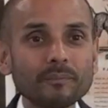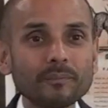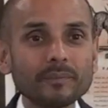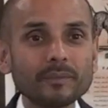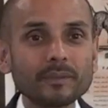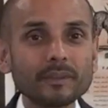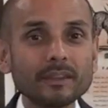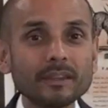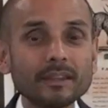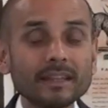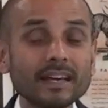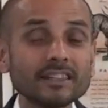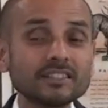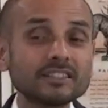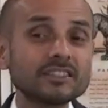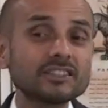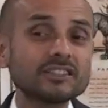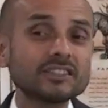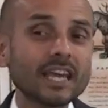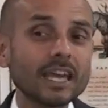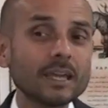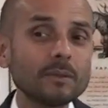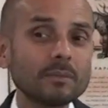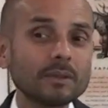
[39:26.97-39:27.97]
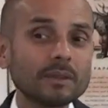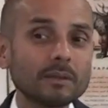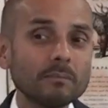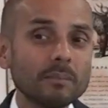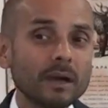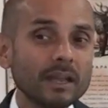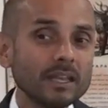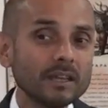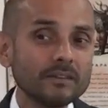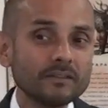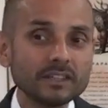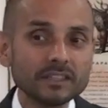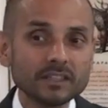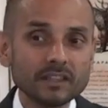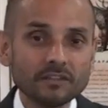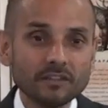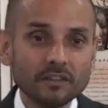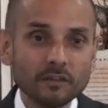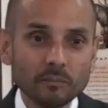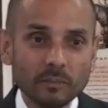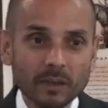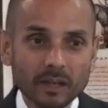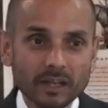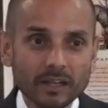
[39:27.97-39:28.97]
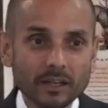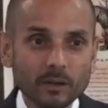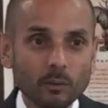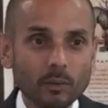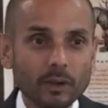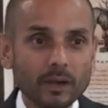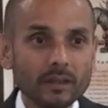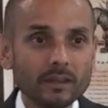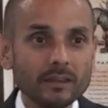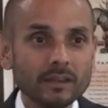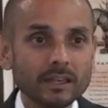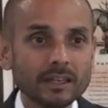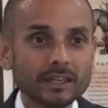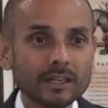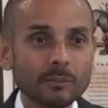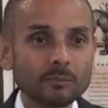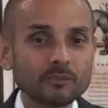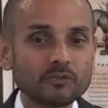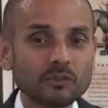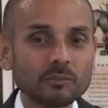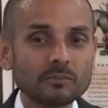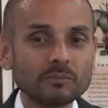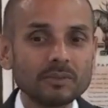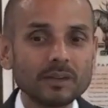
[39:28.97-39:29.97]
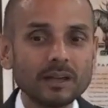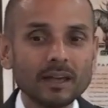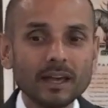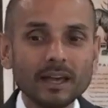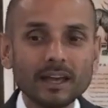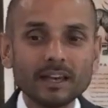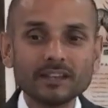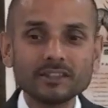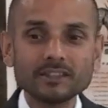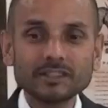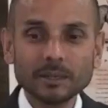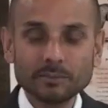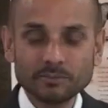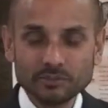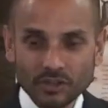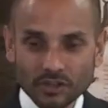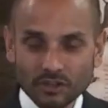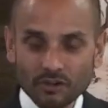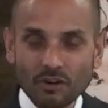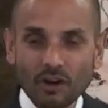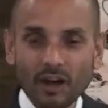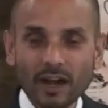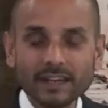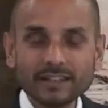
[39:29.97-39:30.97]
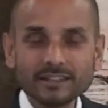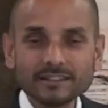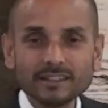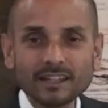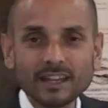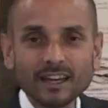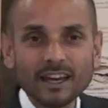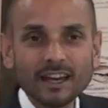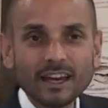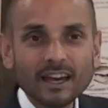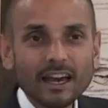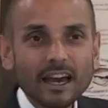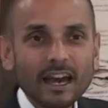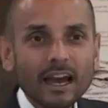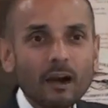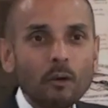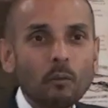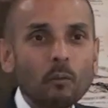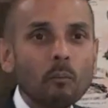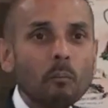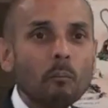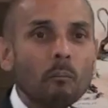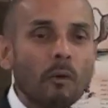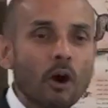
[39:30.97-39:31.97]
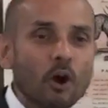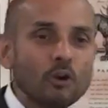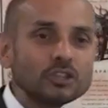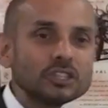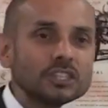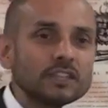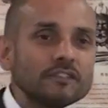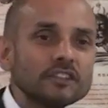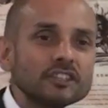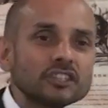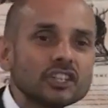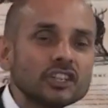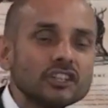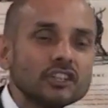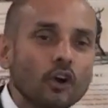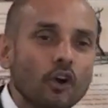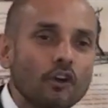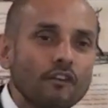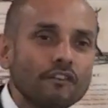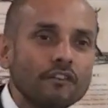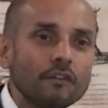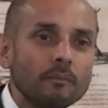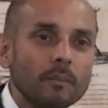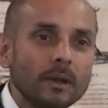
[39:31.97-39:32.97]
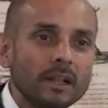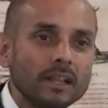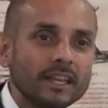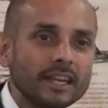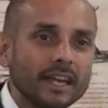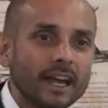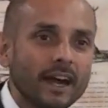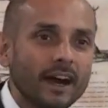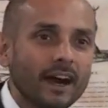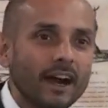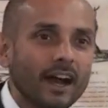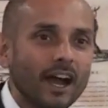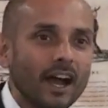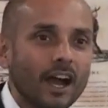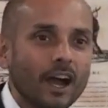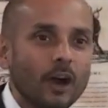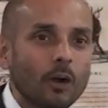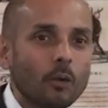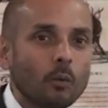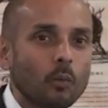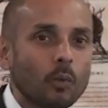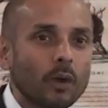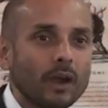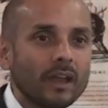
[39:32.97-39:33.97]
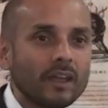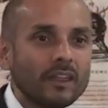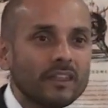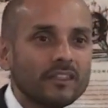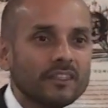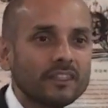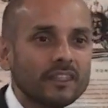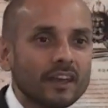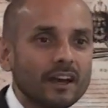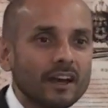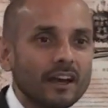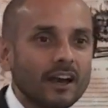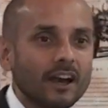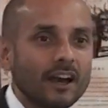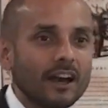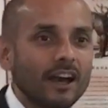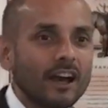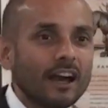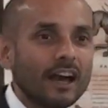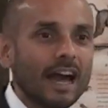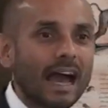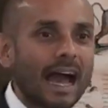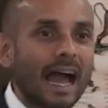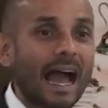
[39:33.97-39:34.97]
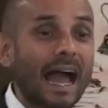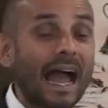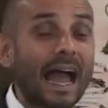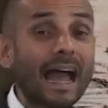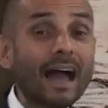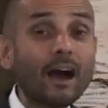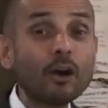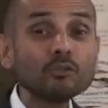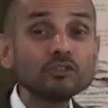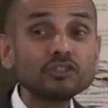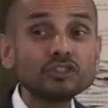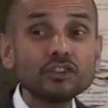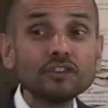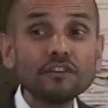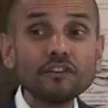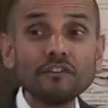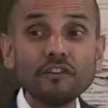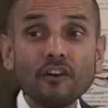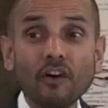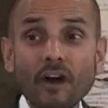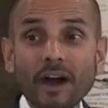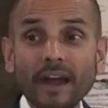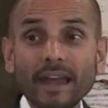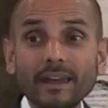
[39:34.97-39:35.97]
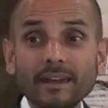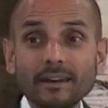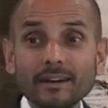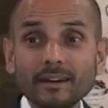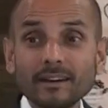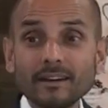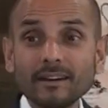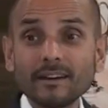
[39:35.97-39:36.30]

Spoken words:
Amen. And that's a statement that many of us are familiar with. It comes from Steps to Christ. Most of us are not familiar with how to fight.